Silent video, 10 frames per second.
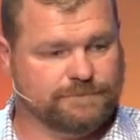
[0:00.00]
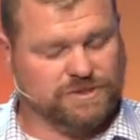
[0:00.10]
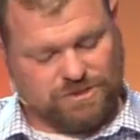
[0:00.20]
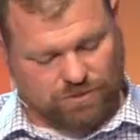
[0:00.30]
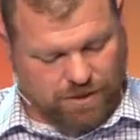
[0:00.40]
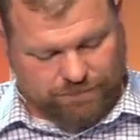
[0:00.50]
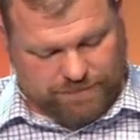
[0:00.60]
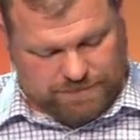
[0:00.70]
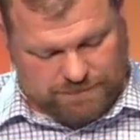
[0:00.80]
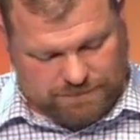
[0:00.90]
And so
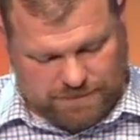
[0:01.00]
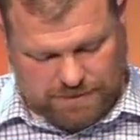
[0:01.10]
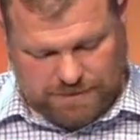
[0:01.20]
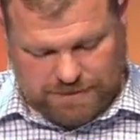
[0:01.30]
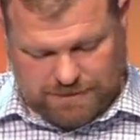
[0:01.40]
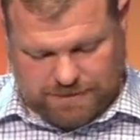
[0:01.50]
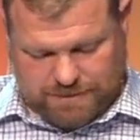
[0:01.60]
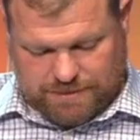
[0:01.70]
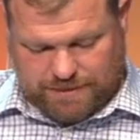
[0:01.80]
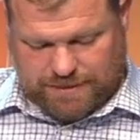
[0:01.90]
often,
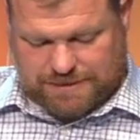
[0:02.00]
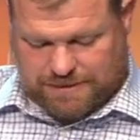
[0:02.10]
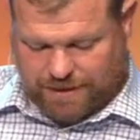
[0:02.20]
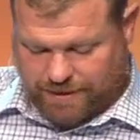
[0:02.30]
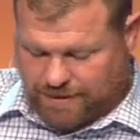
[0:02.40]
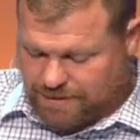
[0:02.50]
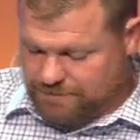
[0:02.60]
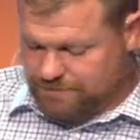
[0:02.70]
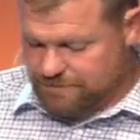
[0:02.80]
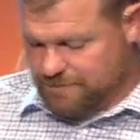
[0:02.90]
he's like
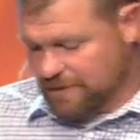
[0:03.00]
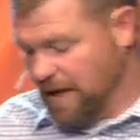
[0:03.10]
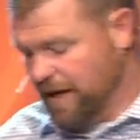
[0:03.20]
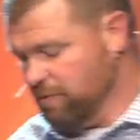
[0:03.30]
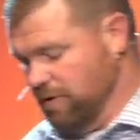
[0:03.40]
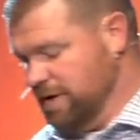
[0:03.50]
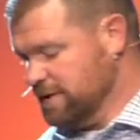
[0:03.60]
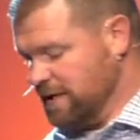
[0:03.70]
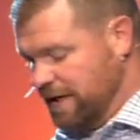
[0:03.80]
I was.